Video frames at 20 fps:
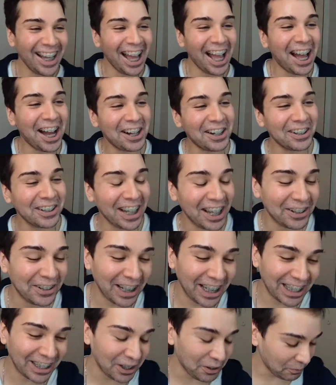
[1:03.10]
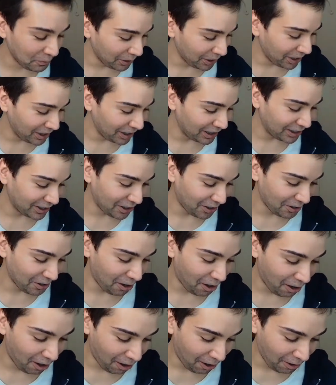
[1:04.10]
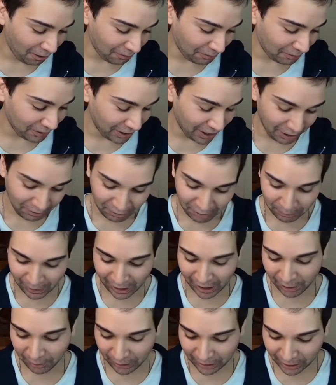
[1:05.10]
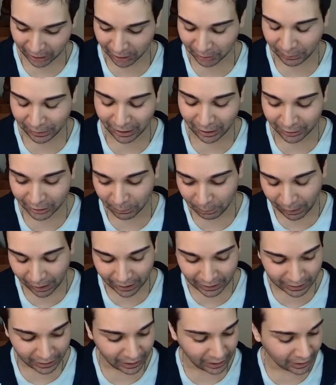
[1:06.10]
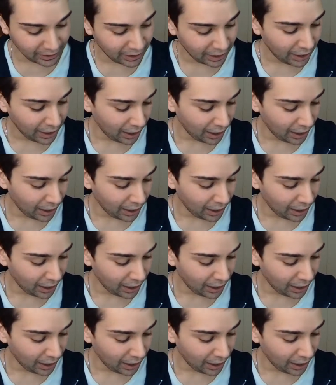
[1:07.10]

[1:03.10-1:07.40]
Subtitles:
Okay. So we're gonna start off from Aries all the way down to Pisces.